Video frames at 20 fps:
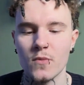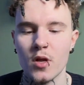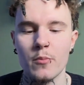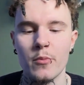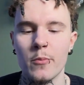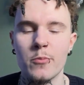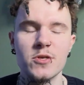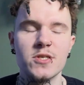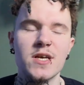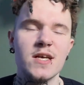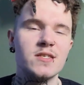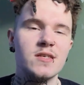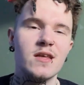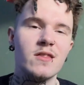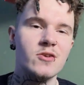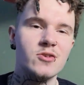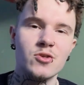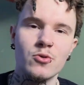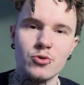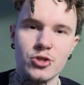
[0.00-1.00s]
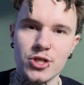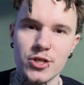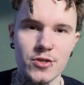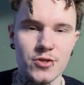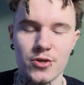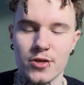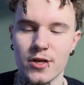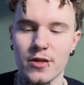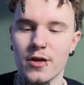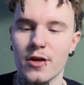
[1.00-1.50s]
But besides that, there's no cheese
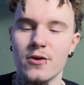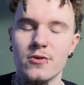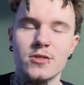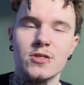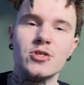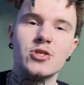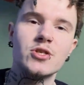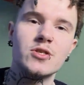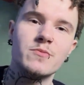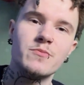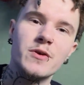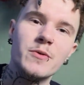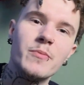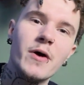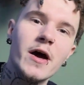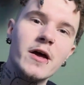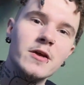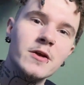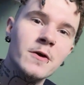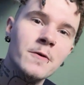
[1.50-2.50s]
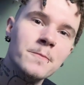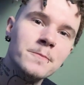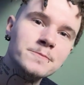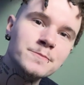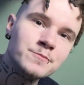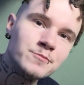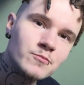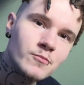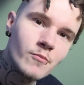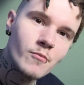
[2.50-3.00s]
or anything else. It's just a meat patty. It
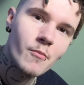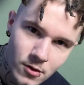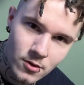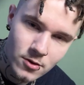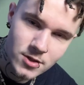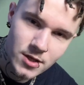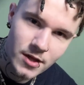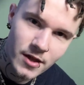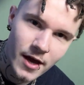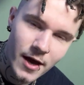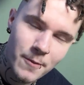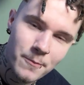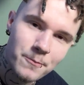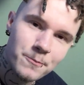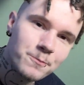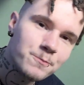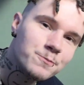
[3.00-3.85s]
looks like that.